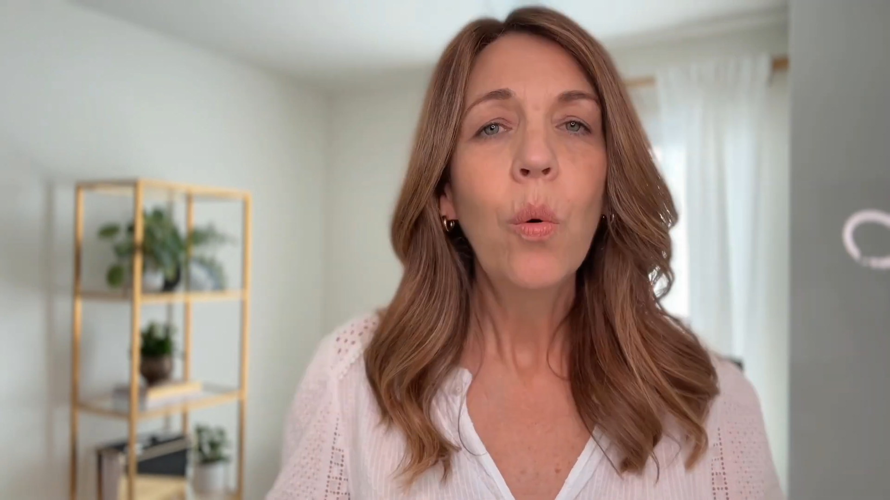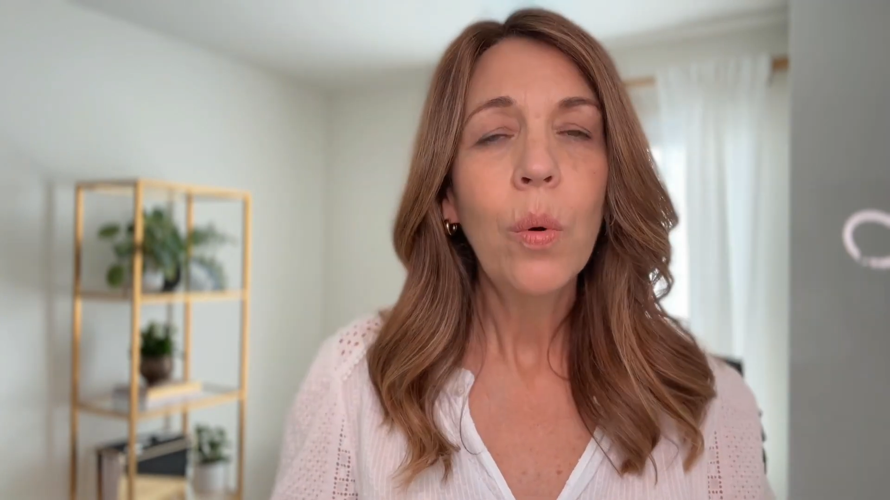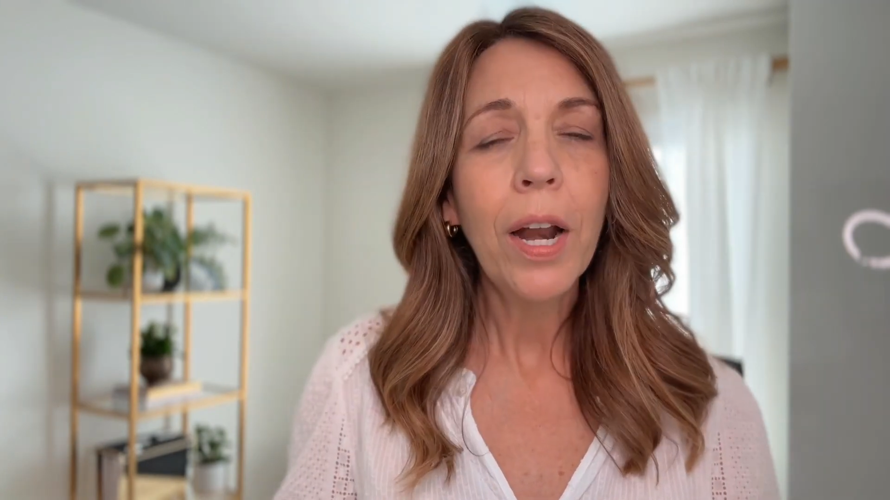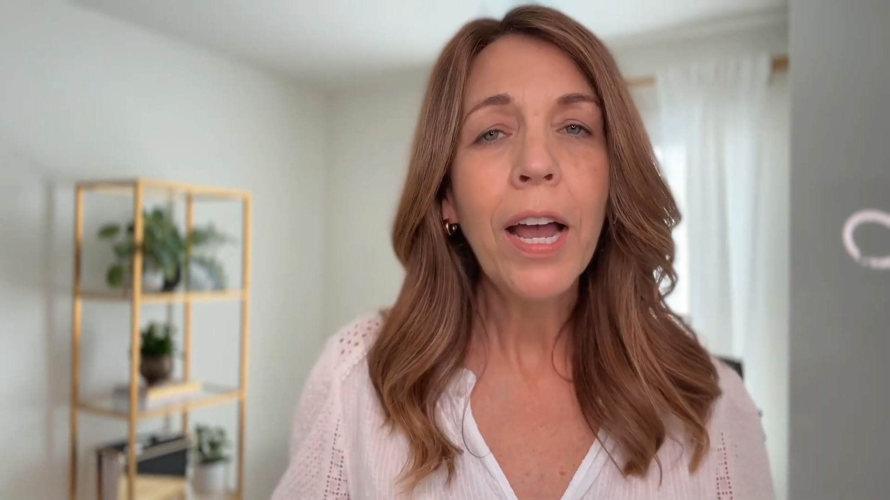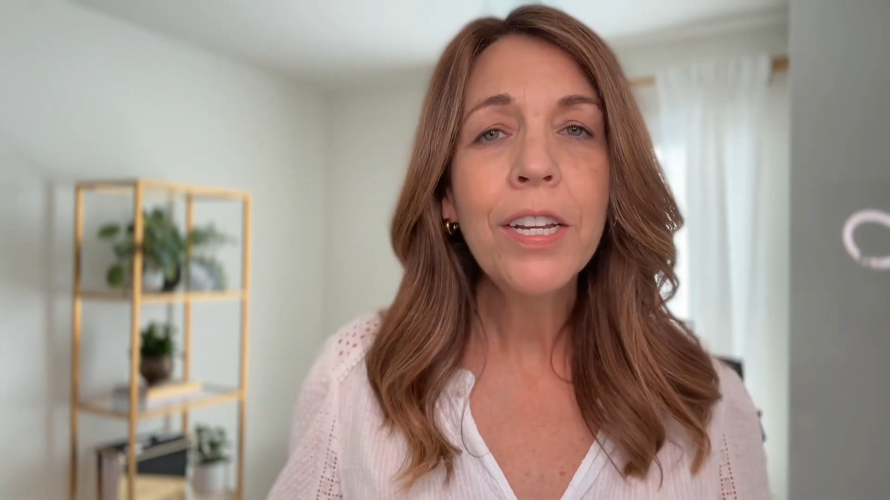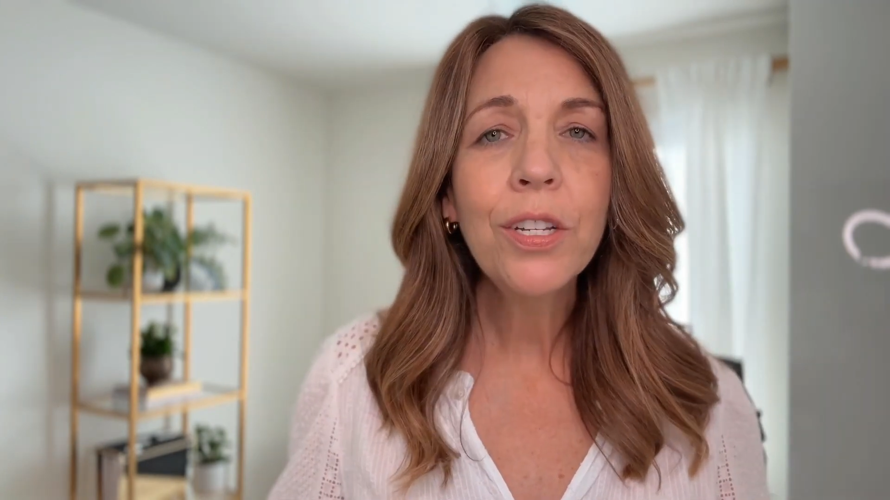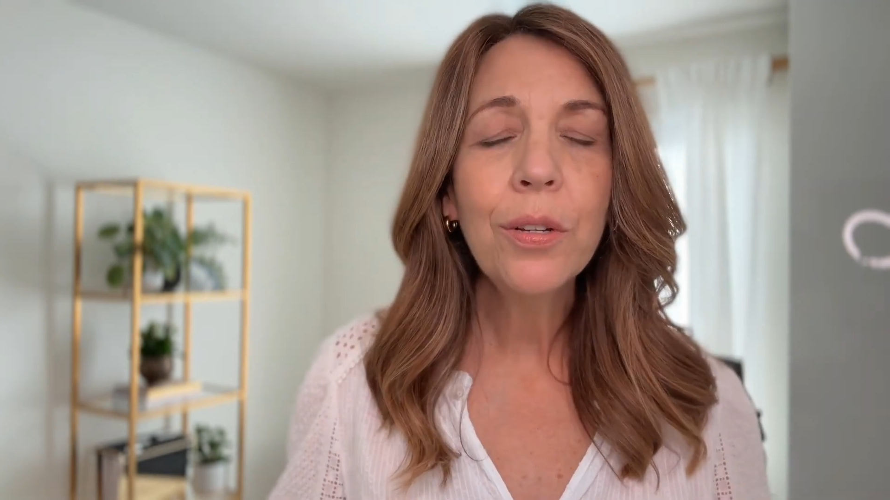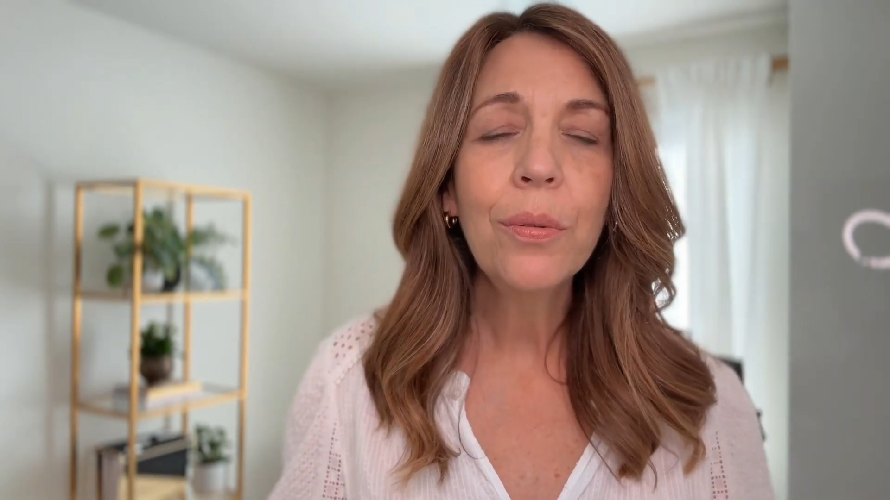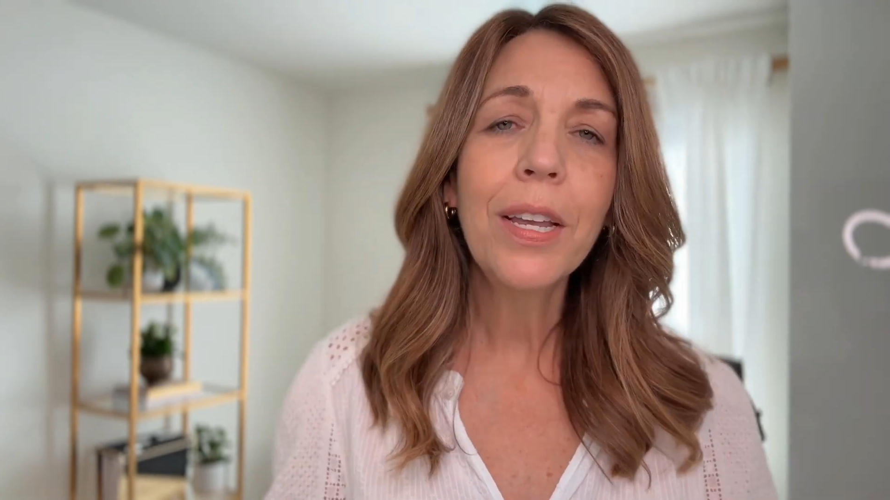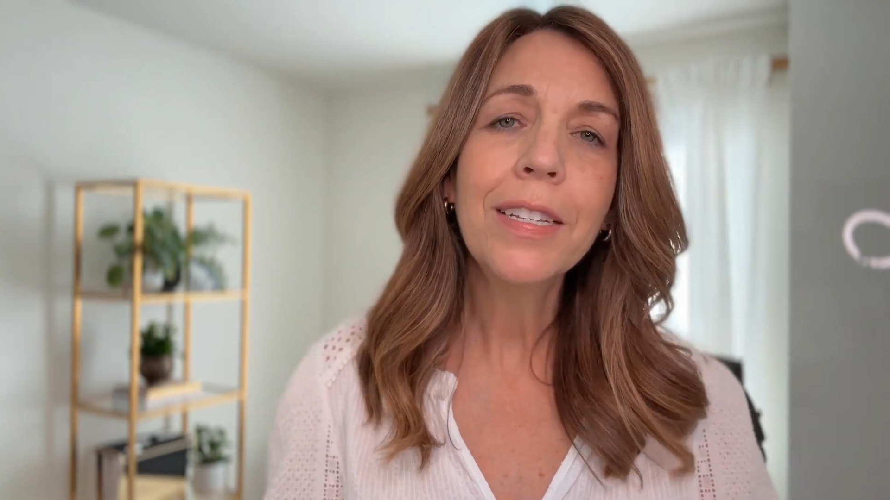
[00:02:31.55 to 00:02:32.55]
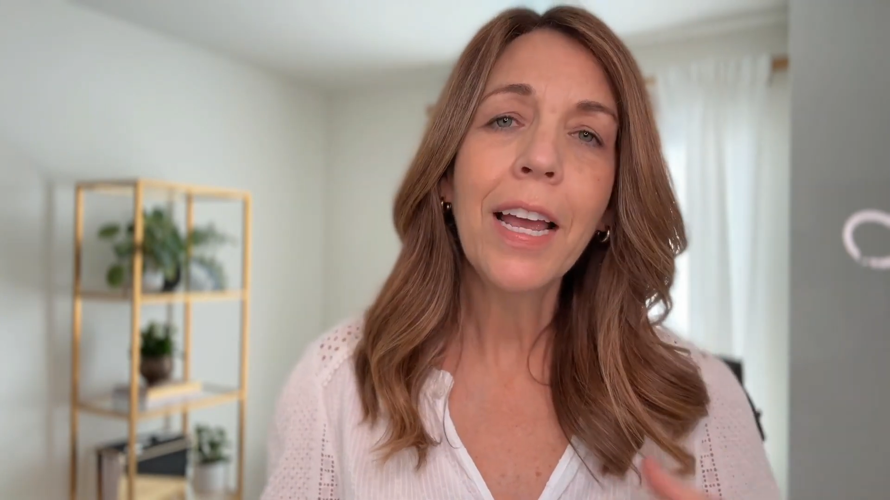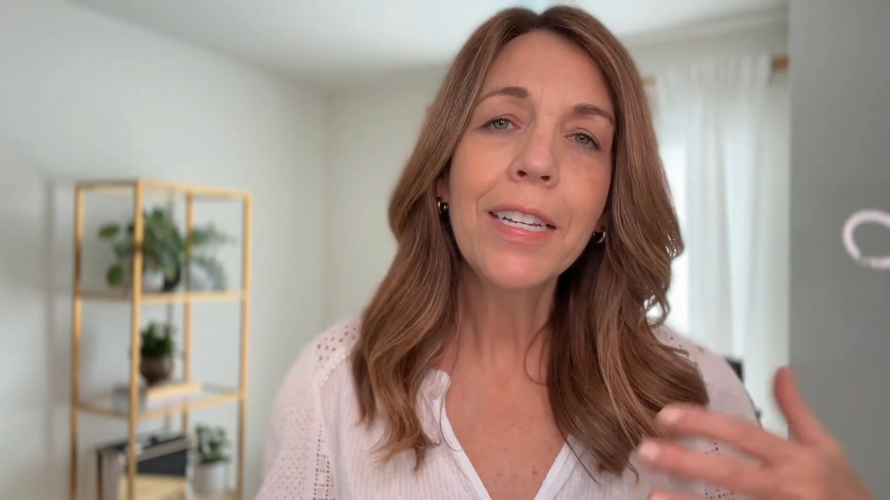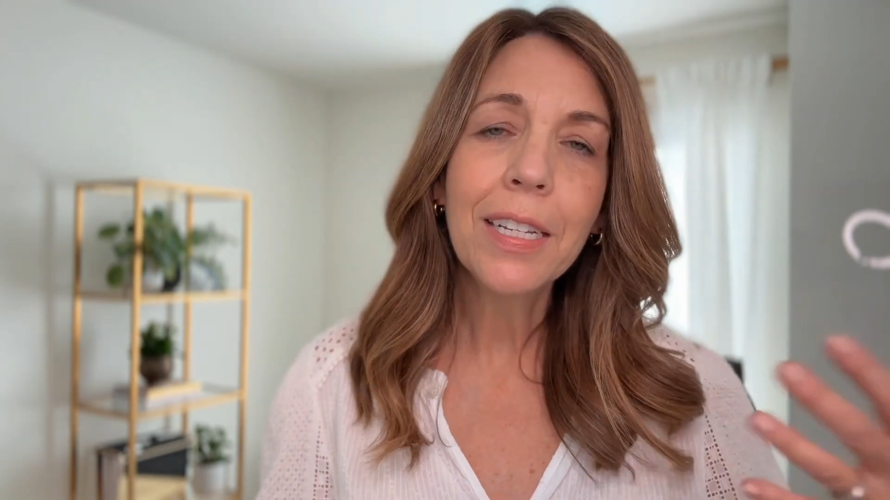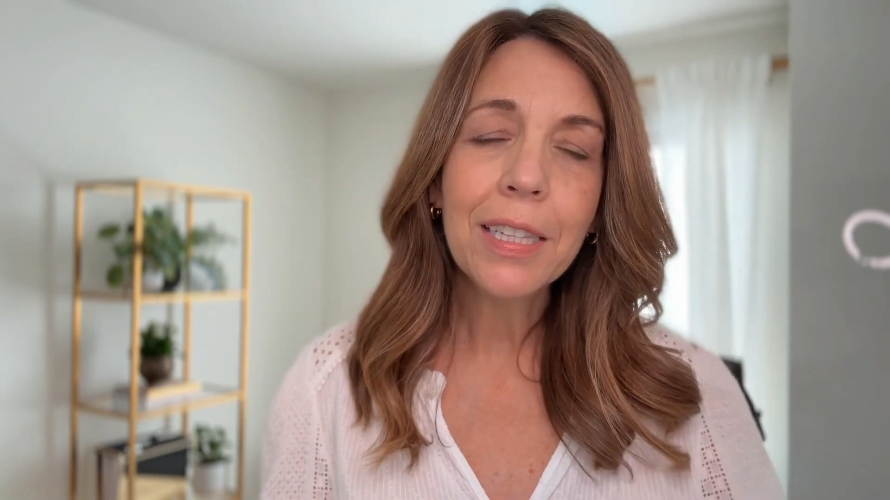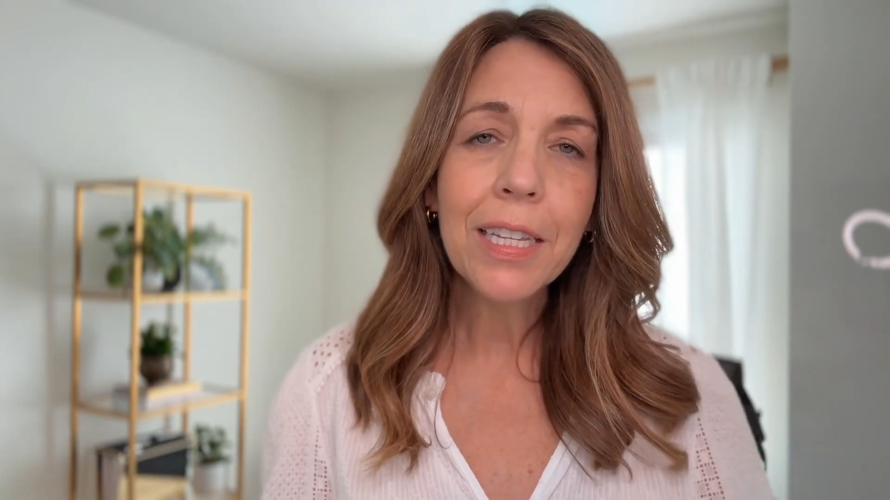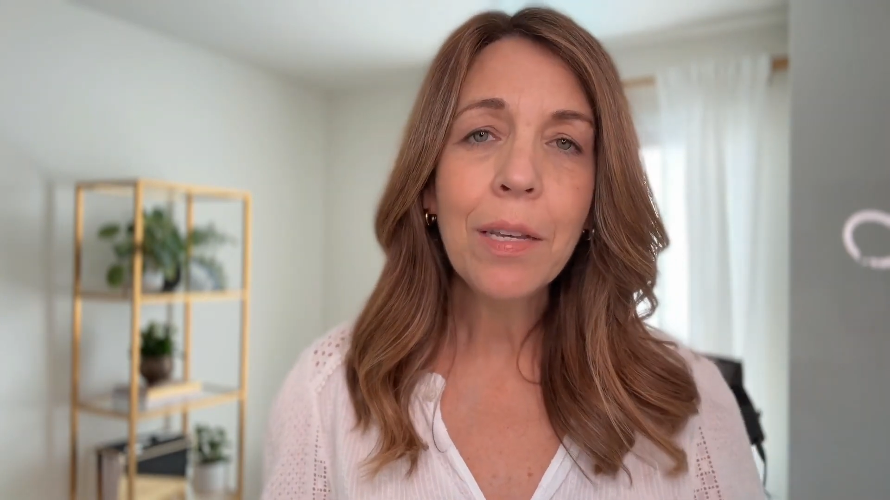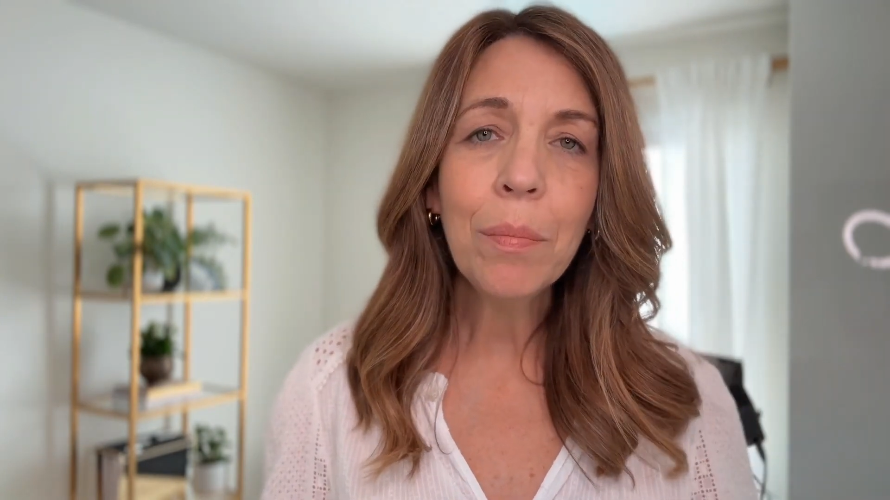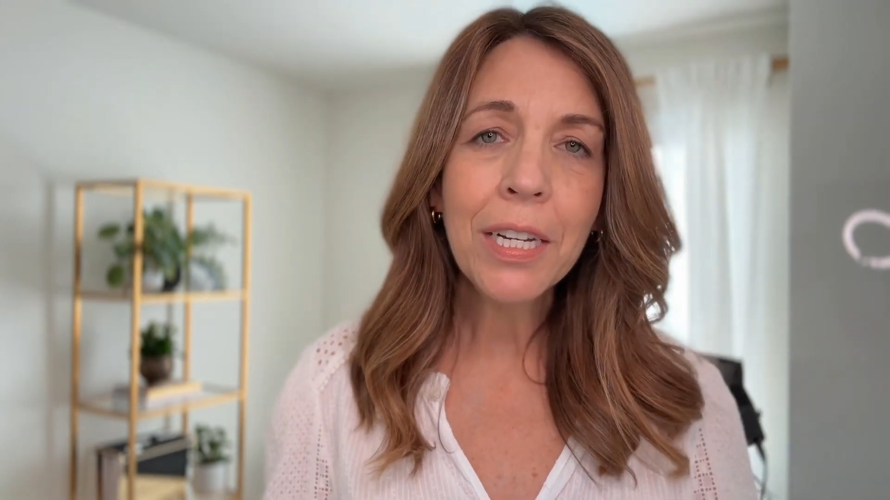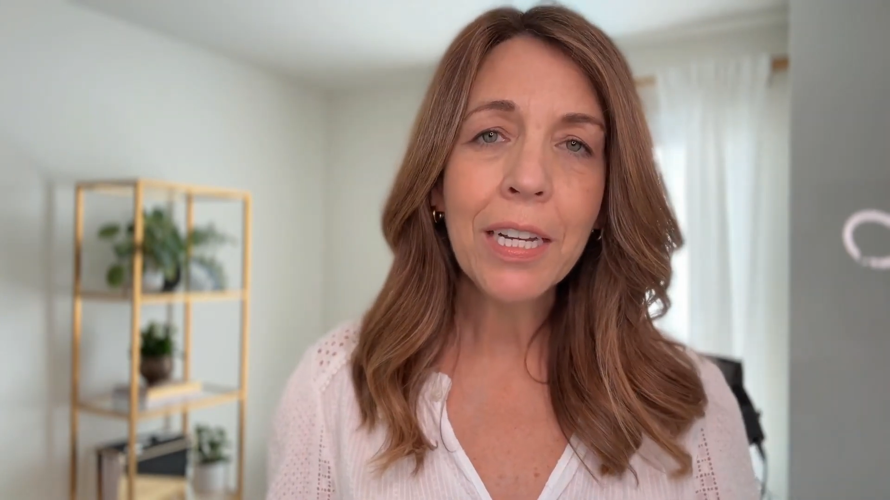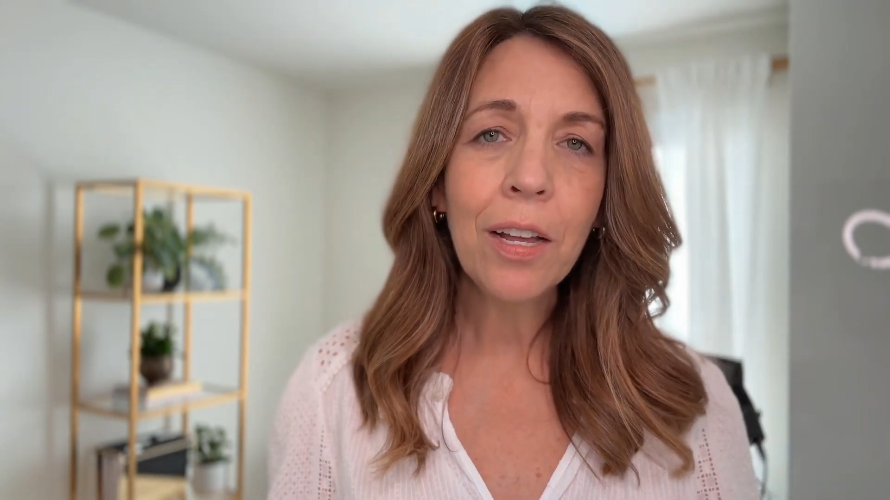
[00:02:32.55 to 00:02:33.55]
What I do is I delete
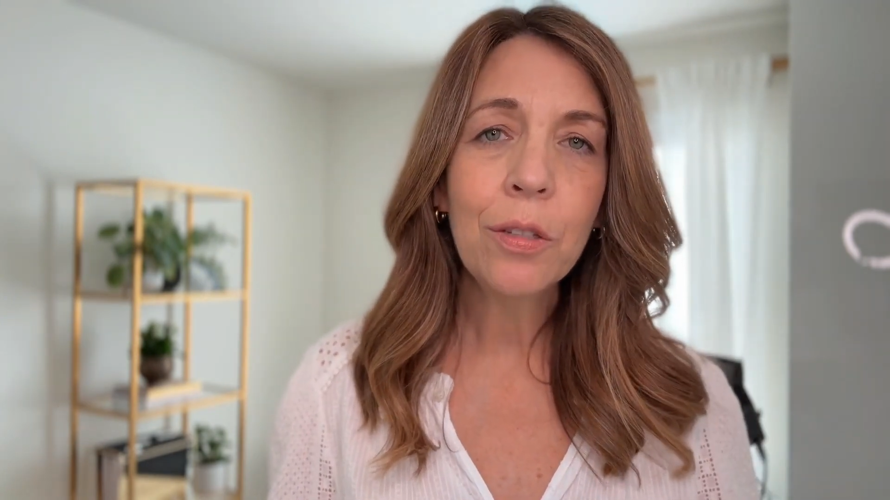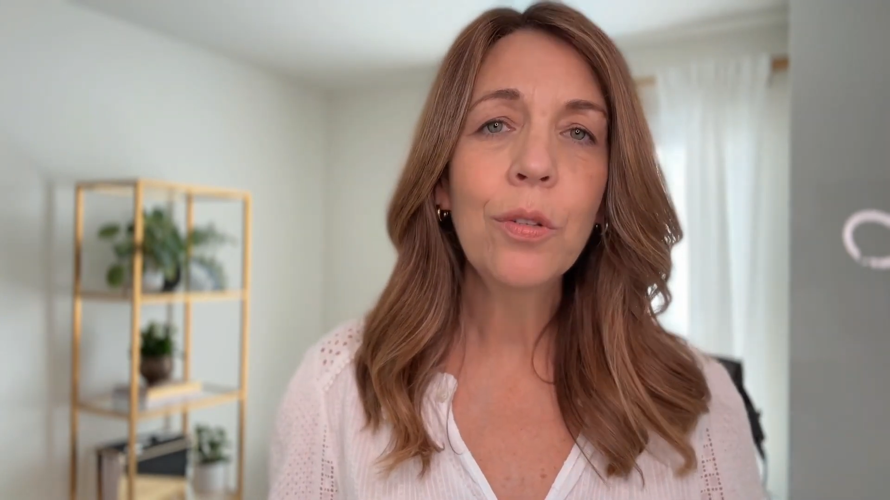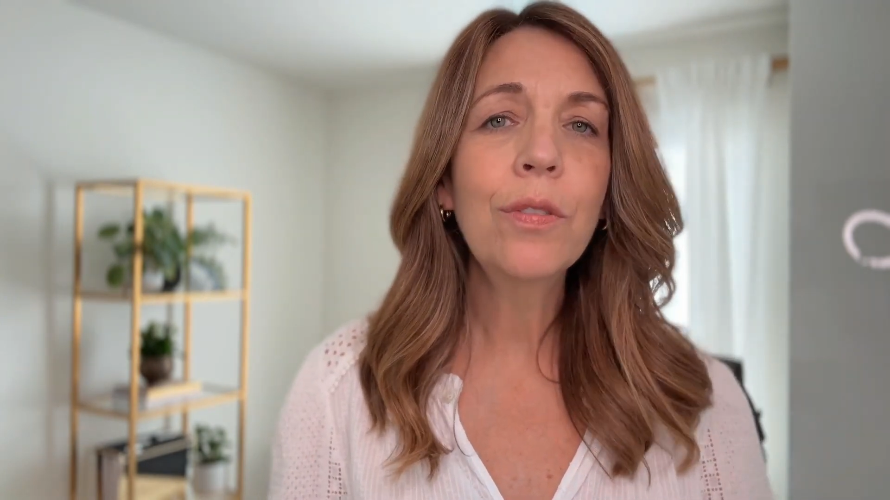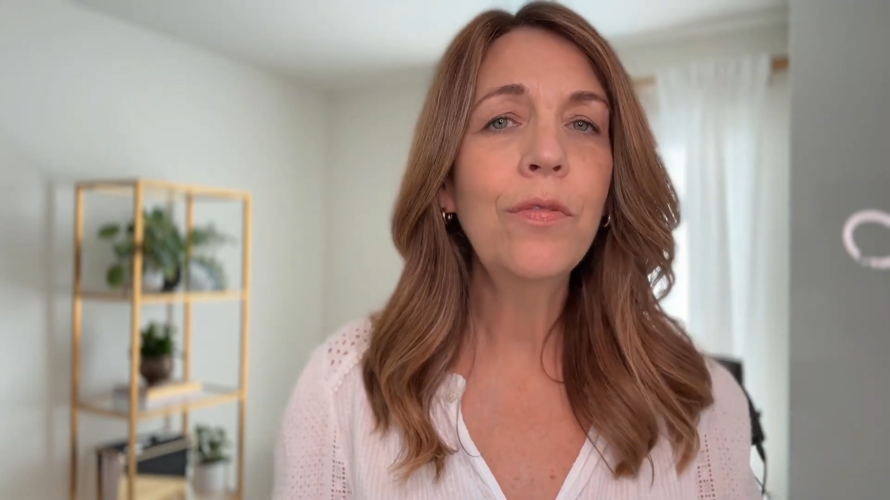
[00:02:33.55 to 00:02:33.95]
my downloads